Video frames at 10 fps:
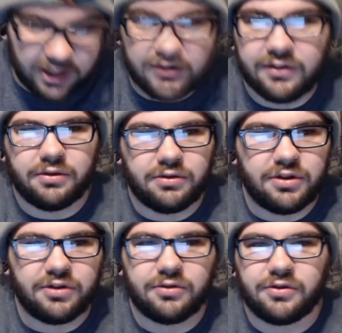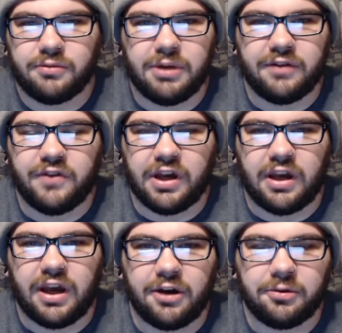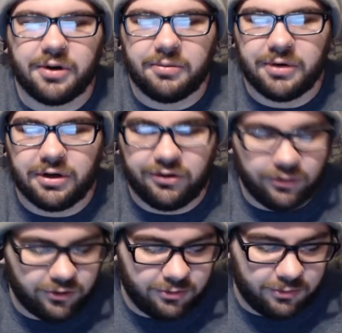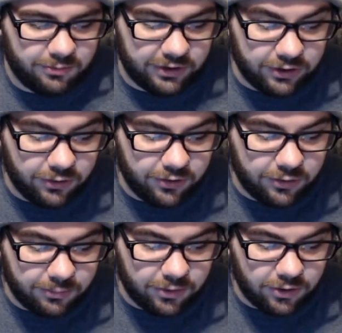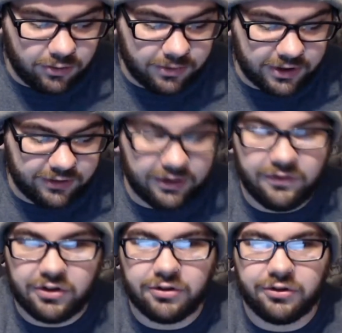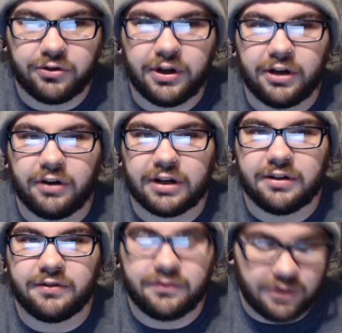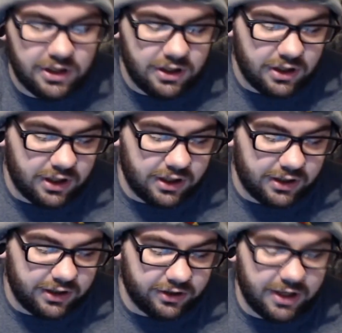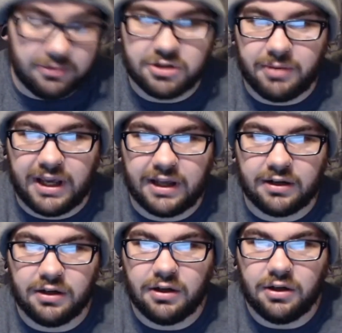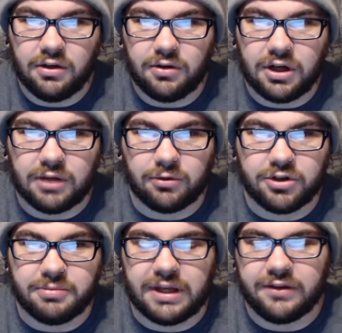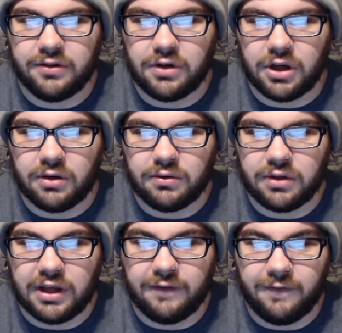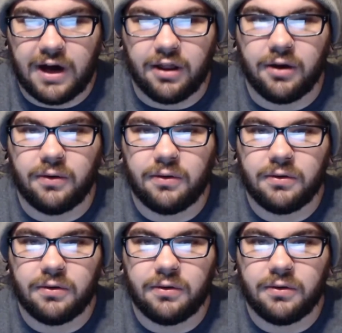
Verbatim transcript: I guess this could be a fake account or whatever, but it's notable, notable because the official Sony Interactive uh, Entertainment Japan, uh, or Japan Studio, they follow